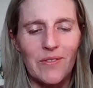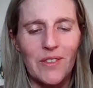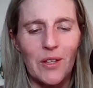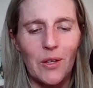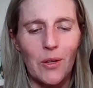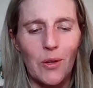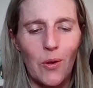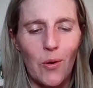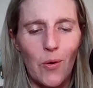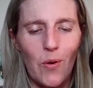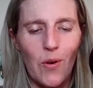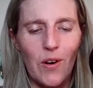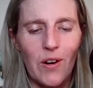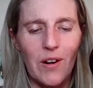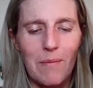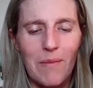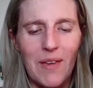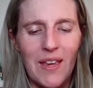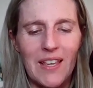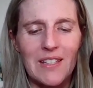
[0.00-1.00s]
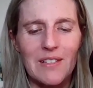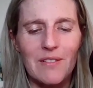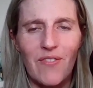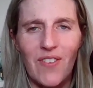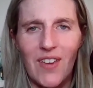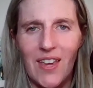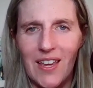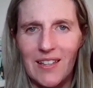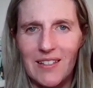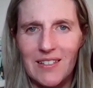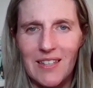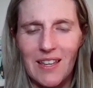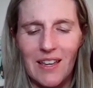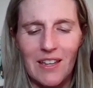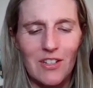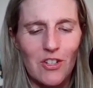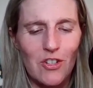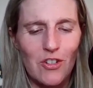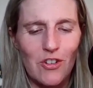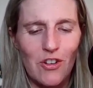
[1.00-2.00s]
The Lord make his face
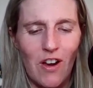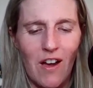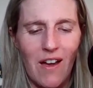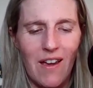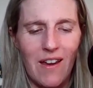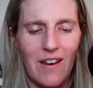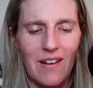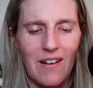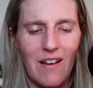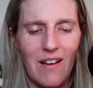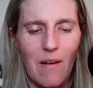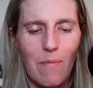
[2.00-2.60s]
shine